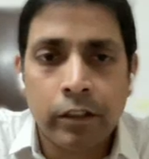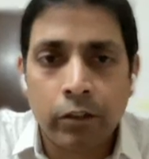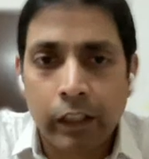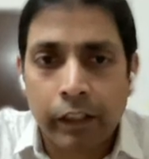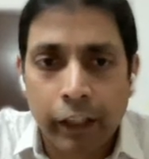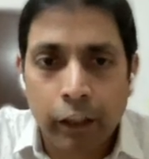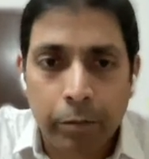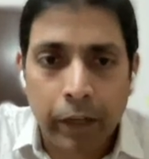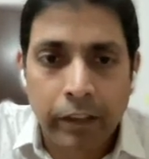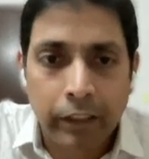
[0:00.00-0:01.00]
So I'll create a
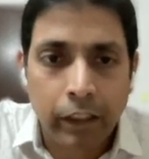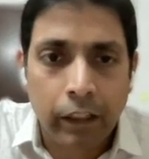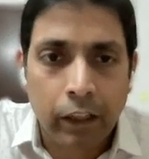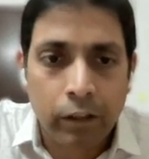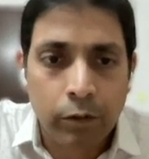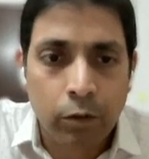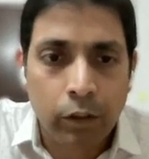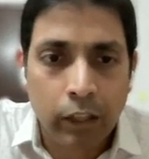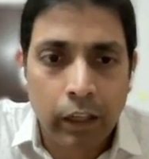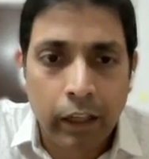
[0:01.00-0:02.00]
pricing kind of
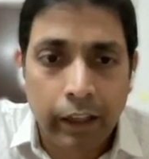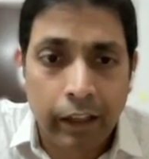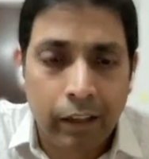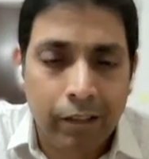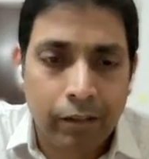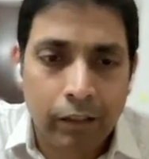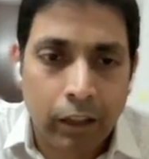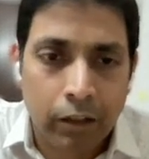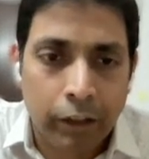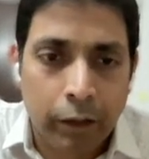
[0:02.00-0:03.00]
scorecard. I can
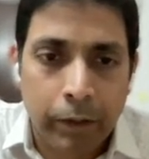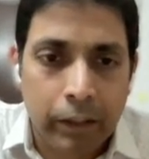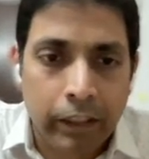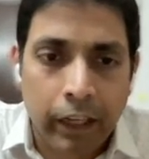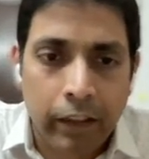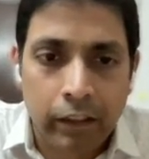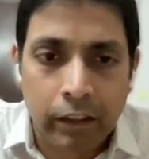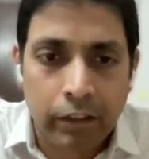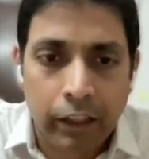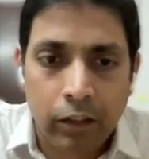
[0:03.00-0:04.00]
kind of keep it
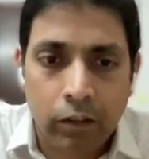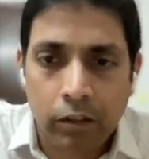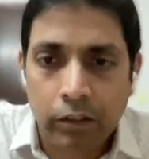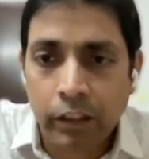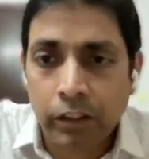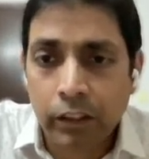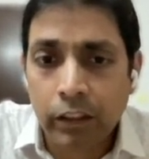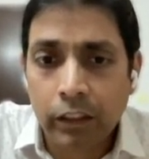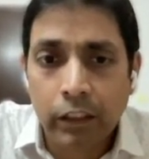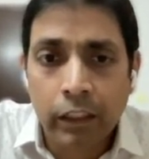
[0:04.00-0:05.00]
standard, strict, or
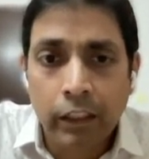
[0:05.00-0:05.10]
stringent.